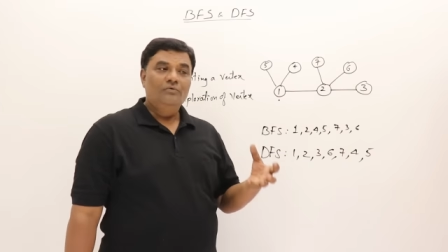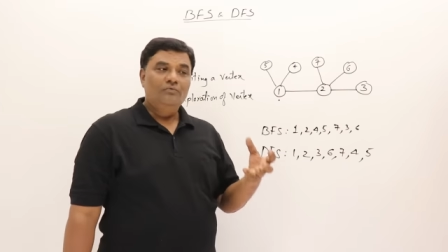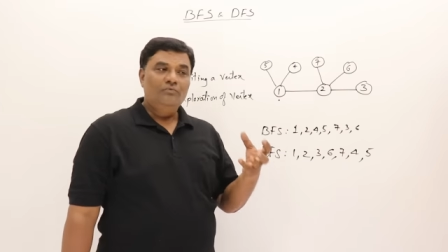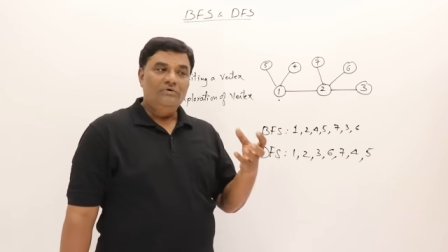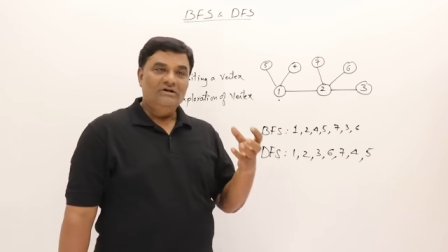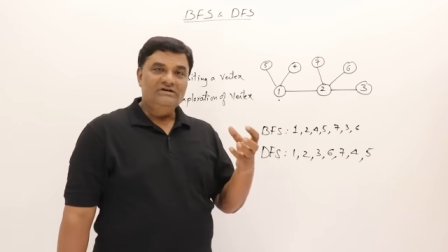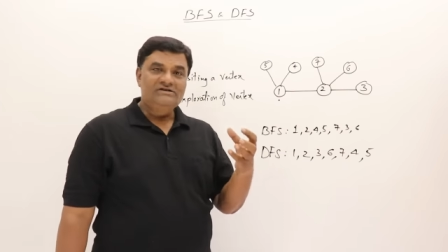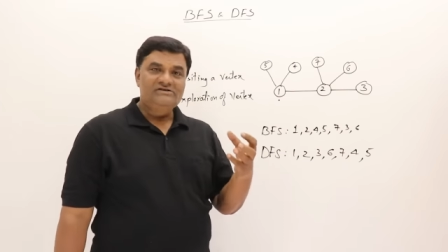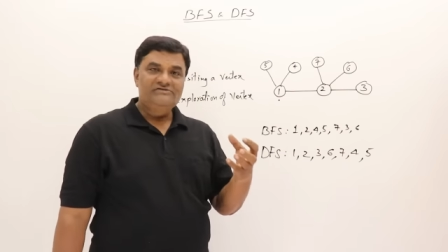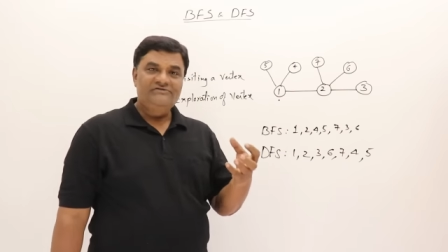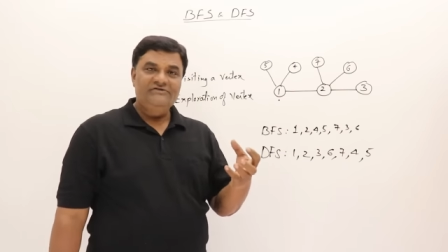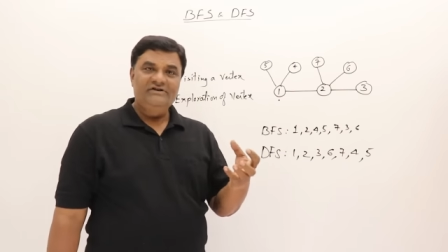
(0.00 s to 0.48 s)

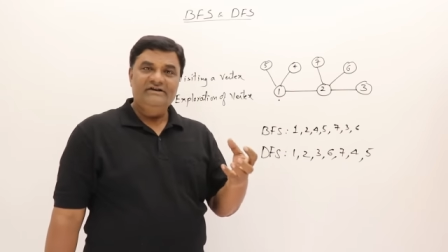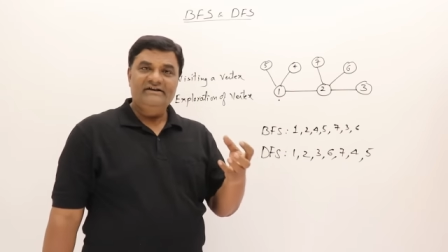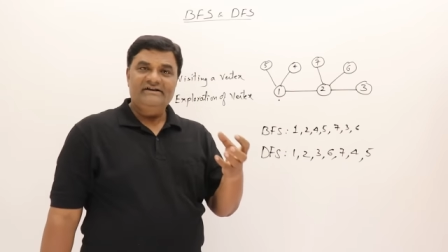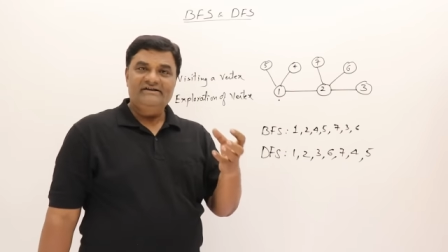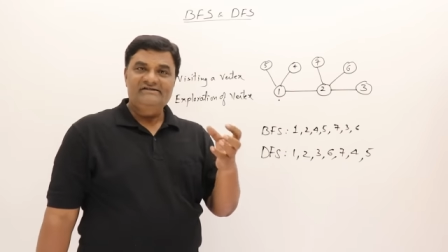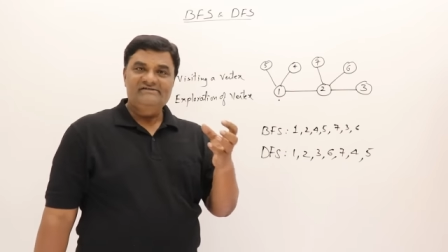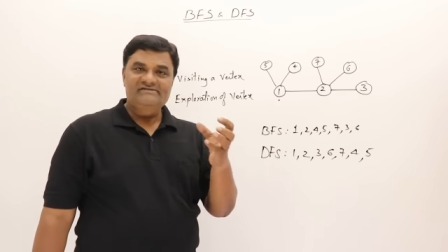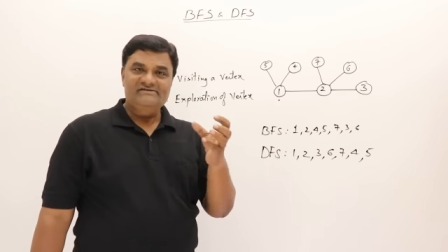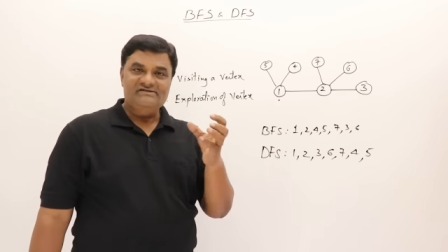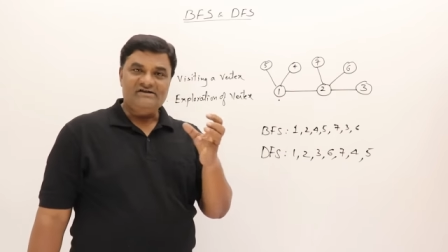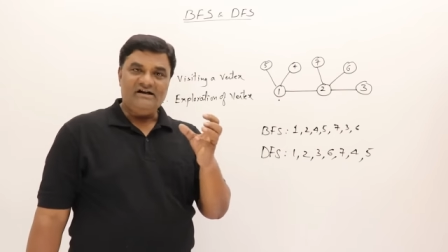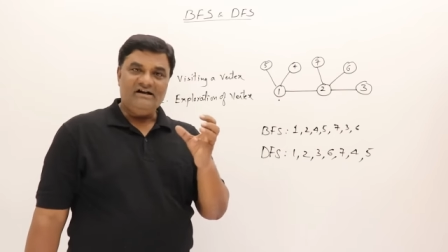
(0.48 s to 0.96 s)
once
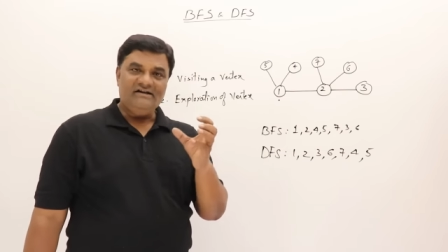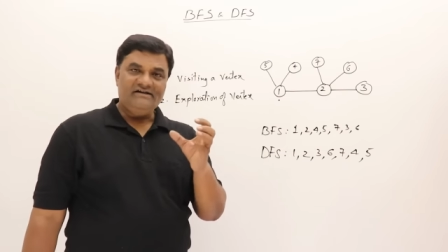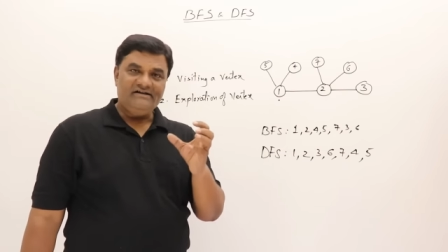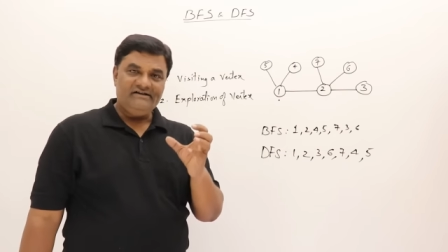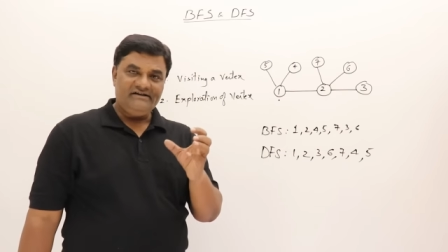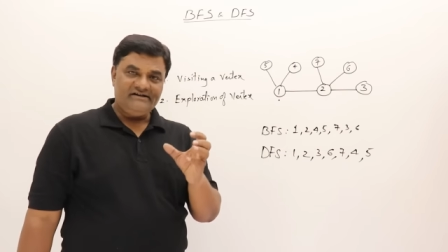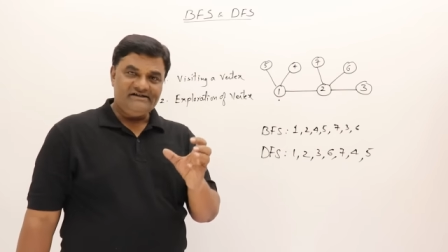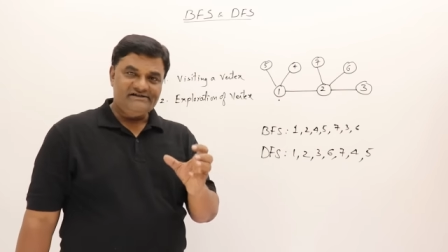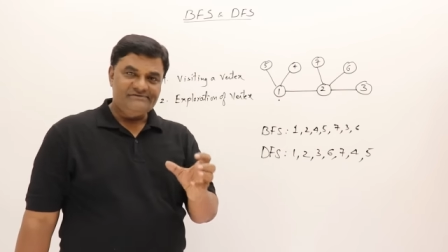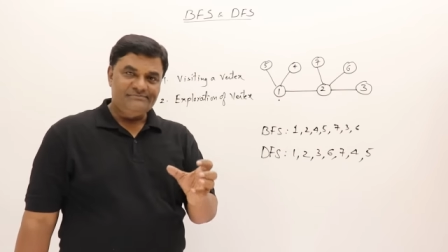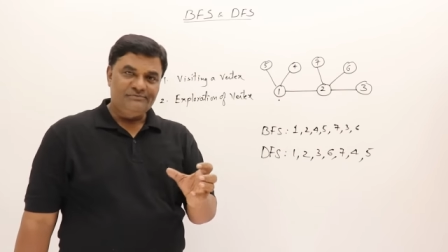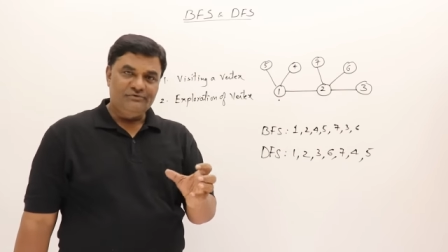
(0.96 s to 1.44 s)
we
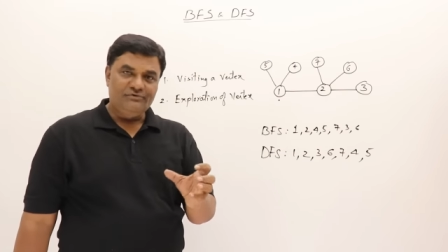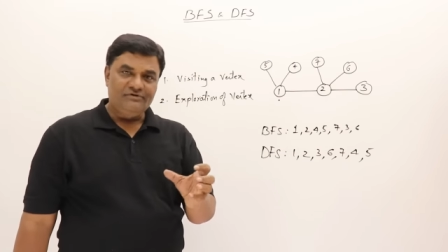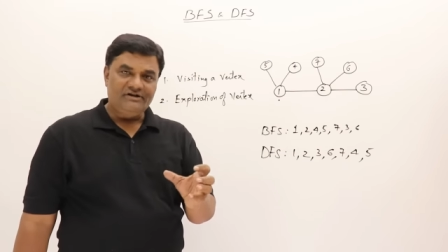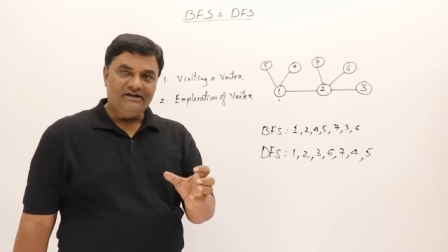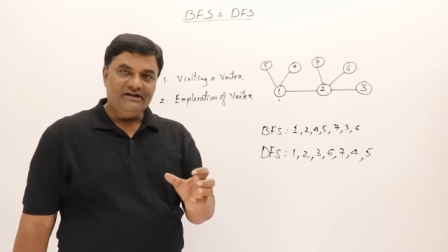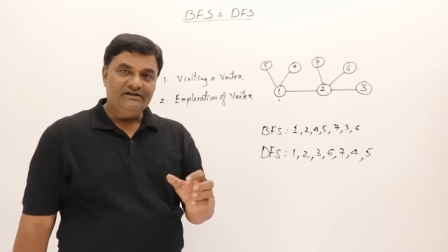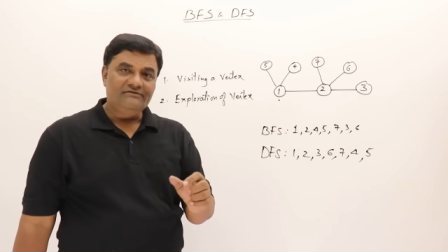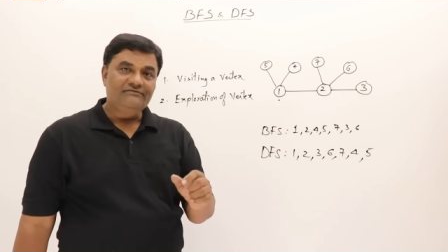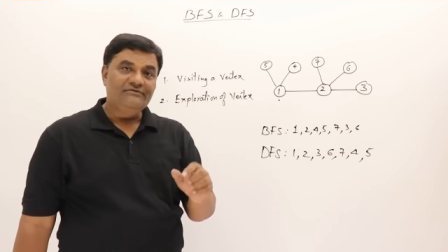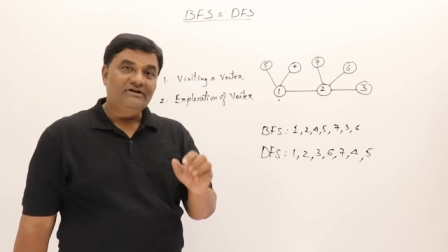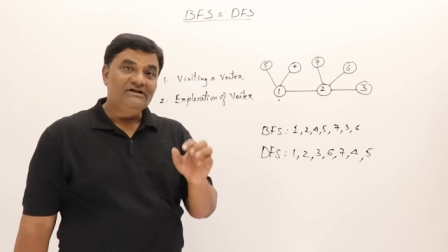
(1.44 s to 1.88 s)
started exploring,